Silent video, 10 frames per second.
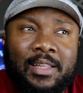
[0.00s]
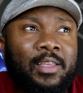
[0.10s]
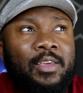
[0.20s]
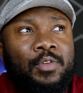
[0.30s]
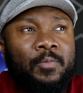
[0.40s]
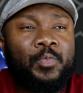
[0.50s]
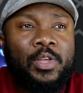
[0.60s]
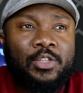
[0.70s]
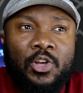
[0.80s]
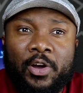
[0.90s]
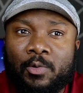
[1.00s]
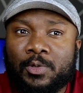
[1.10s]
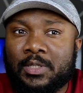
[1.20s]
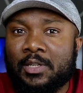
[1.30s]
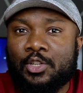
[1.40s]
I think even Target
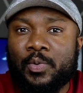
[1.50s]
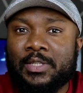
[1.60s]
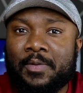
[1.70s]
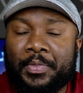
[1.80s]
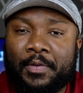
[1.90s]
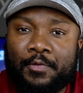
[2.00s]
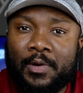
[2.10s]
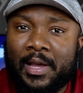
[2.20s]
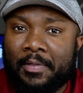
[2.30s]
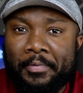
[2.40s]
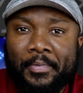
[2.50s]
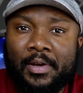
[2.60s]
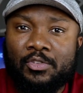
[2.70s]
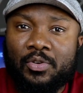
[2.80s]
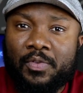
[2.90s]
was still doing something for like
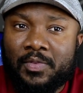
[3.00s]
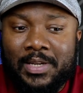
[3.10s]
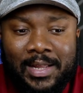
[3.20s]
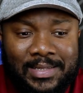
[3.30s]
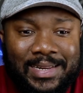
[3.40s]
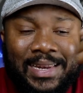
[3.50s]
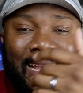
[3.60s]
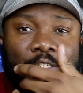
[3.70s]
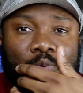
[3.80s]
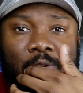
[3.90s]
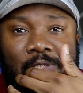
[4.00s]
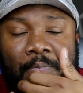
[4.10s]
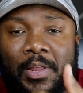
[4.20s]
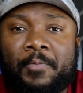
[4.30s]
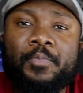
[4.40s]
$150 like last week or
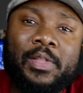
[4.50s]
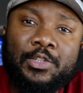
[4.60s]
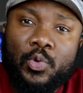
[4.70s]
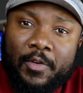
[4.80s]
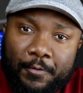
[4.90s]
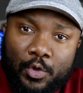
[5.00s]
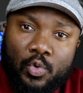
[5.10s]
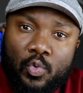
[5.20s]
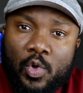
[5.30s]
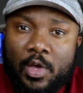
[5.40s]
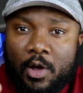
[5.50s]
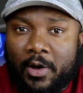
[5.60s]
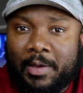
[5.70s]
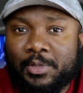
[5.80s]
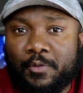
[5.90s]
something. So if you
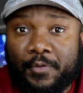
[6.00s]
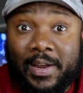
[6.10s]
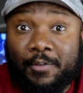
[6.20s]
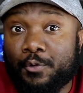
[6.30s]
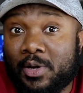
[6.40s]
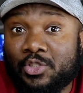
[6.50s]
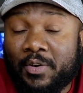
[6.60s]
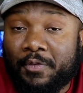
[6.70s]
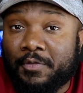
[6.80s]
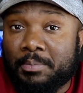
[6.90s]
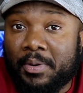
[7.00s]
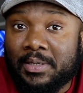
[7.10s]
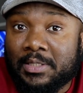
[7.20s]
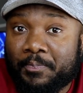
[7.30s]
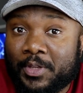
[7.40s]
are able to find it for
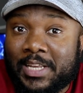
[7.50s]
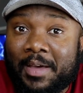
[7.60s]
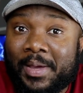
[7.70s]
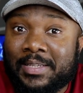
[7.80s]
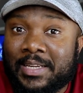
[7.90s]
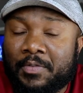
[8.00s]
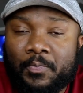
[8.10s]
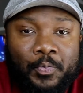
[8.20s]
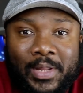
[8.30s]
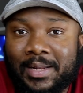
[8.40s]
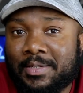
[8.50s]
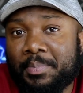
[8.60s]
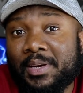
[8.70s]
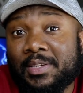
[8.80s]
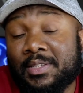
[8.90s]
$150, the Tab A7, that's a
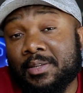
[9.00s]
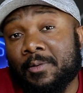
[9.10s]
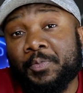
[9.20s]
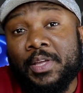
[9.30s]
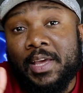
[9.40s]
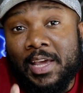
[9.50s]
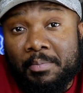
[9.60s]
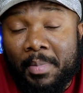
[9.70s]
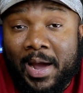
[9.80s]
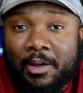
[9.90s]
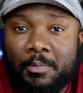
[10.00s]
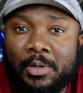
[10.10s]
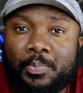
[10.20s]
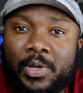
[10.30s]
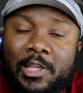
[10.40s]
better deal in my
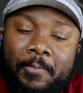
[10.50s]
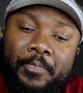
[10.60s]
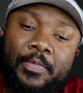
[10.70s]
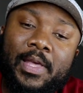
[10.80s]
humble opinion.